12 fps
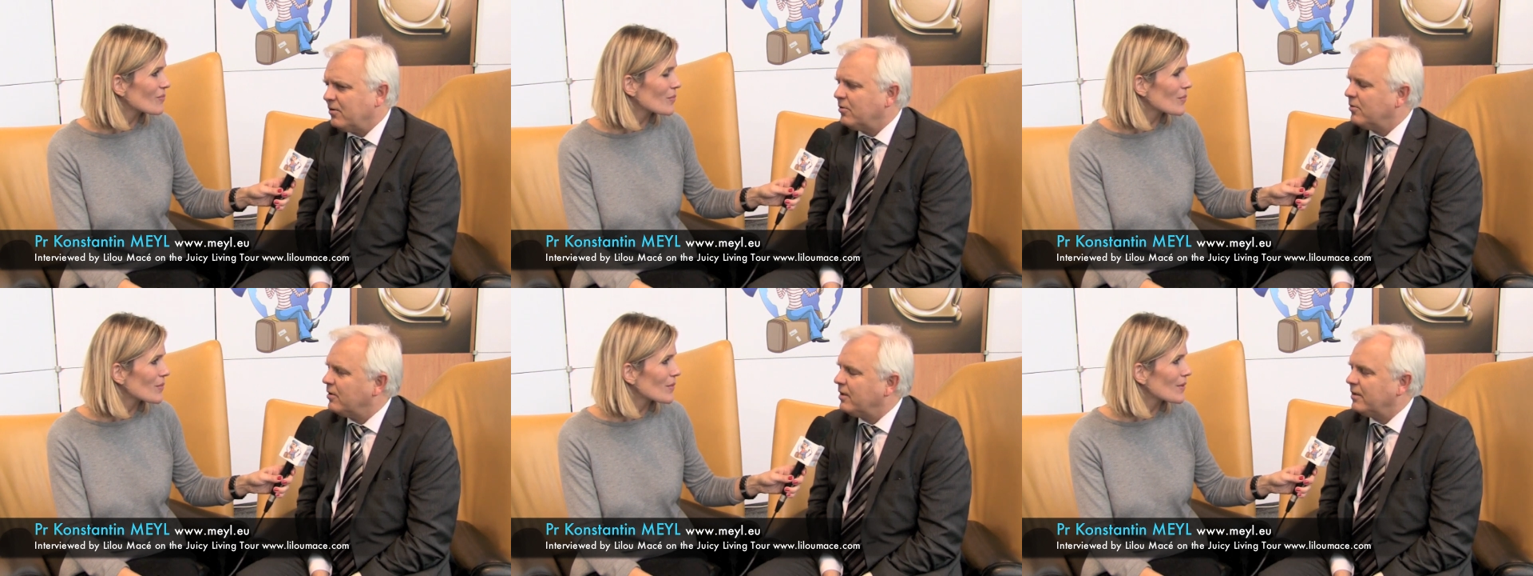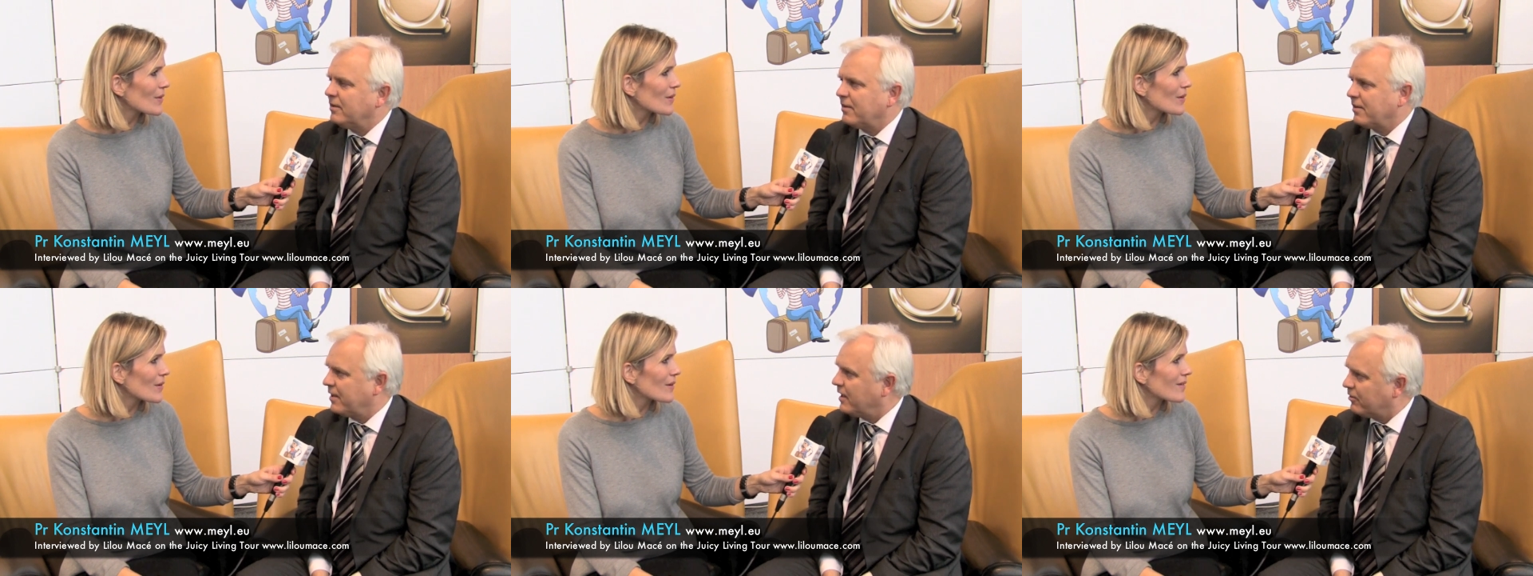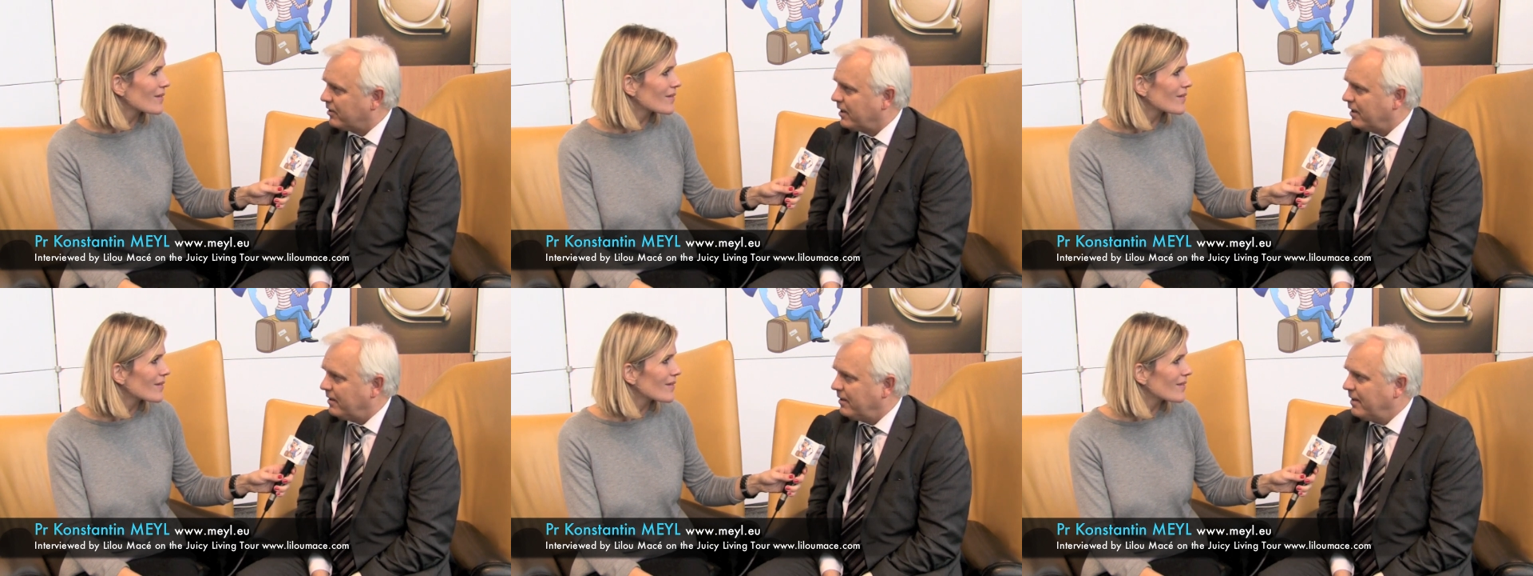Speaker 1: no uh,
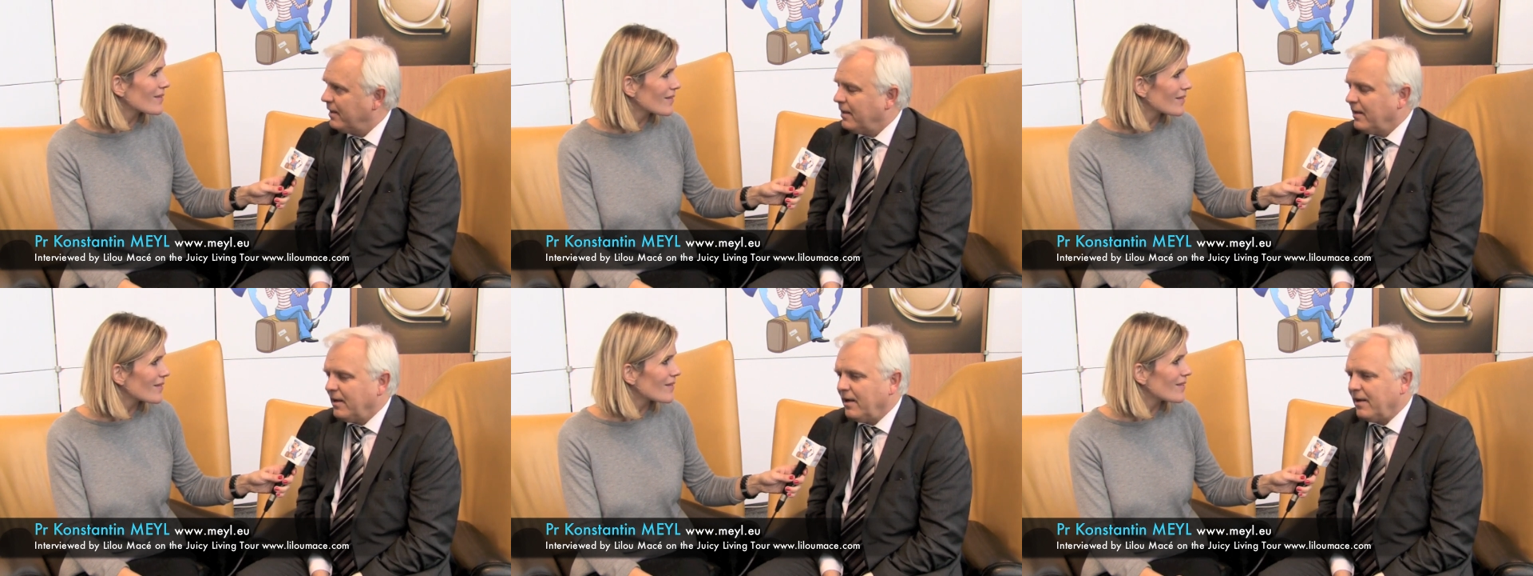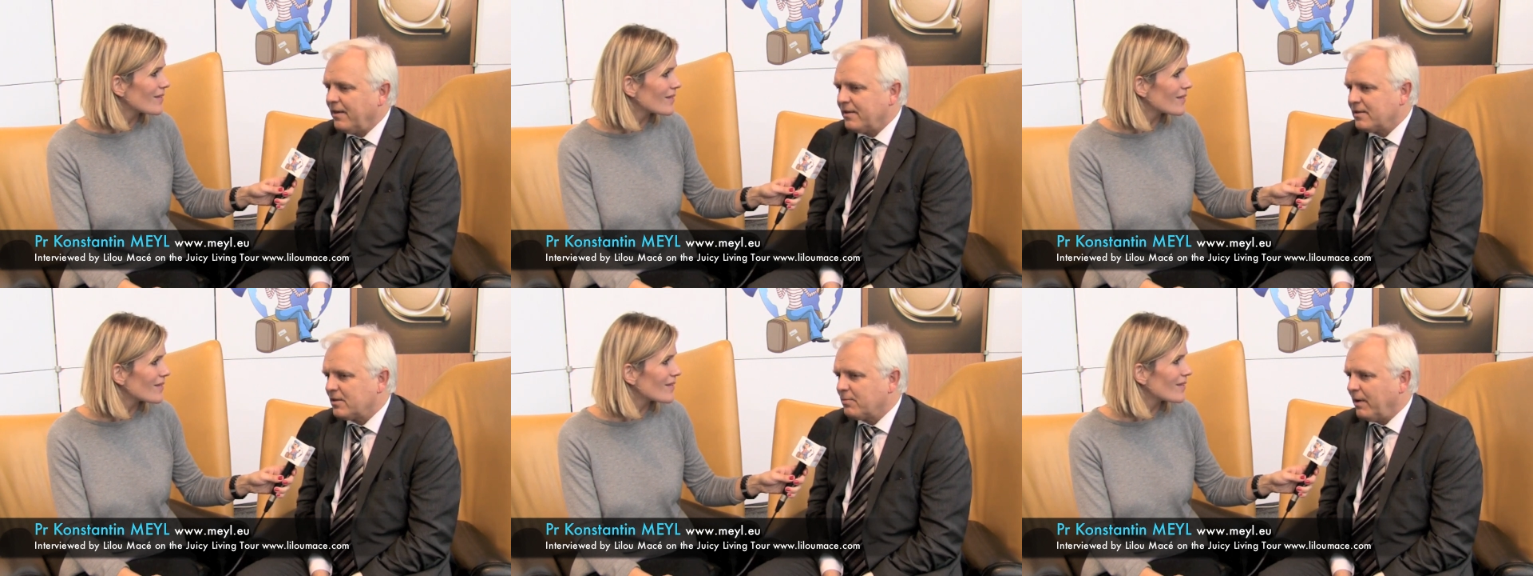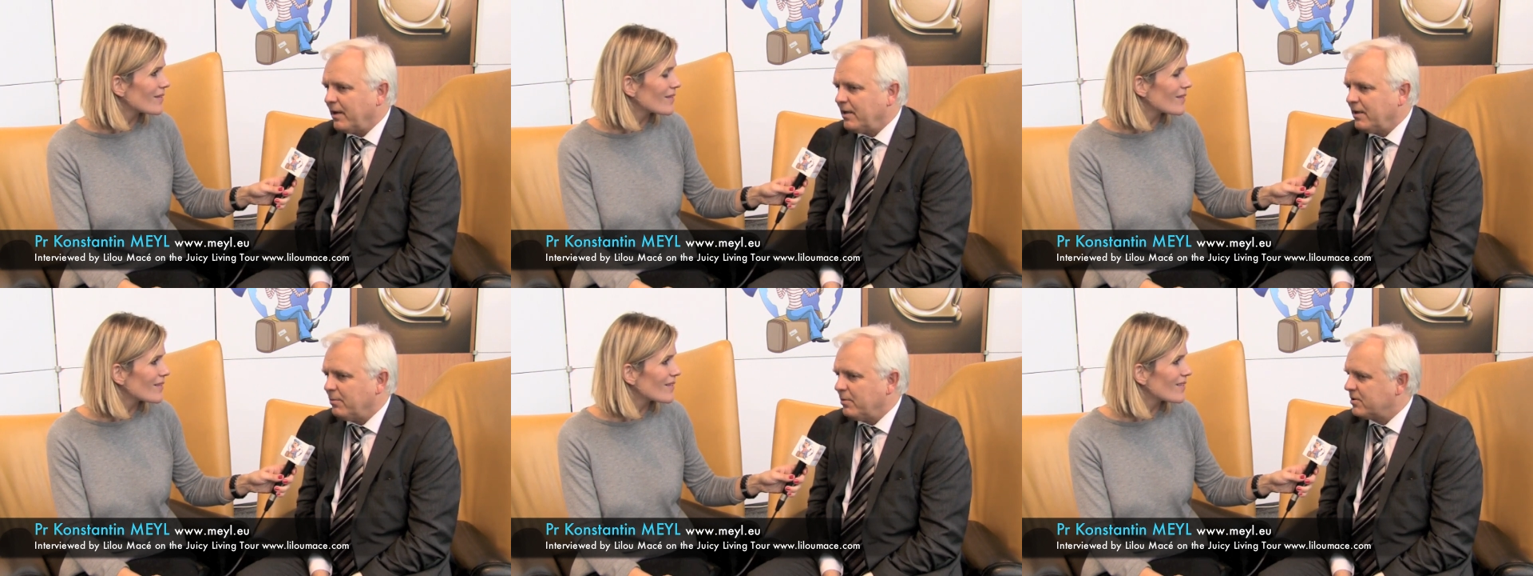theory, and this is why
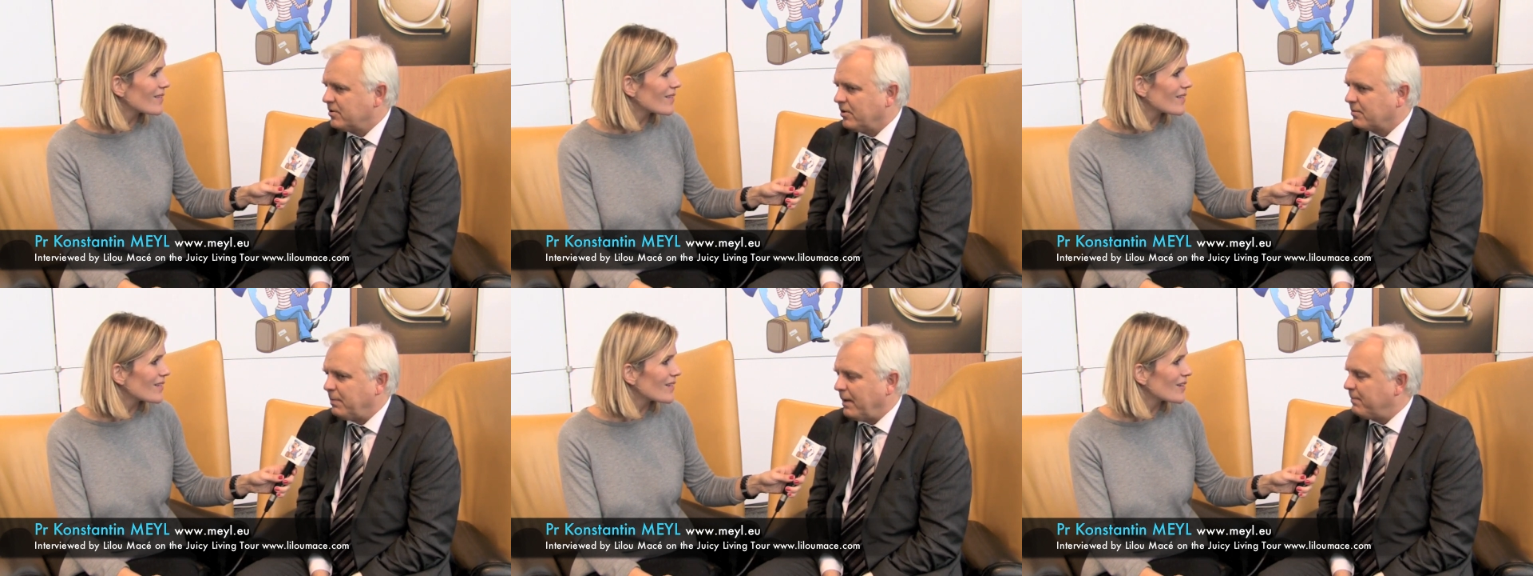he was not